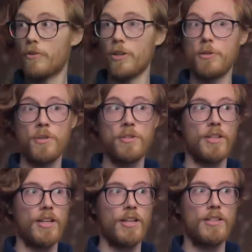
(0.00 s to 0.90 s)
for especially
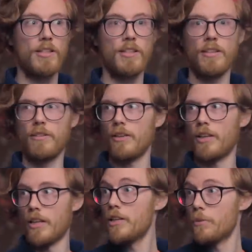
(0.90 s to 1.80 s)
an indie
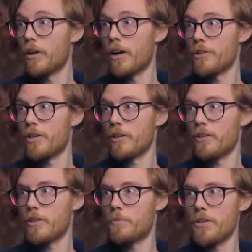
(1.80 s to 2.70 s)
an indie
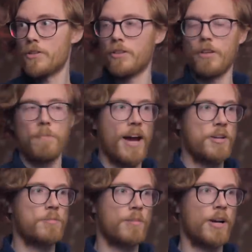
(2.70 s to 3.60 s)
project. It's yeah. basically a
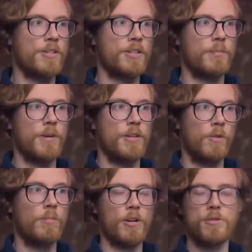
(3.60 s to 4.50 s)
passion project by
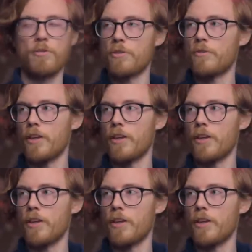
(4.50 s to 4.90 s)
Noel Marshall and his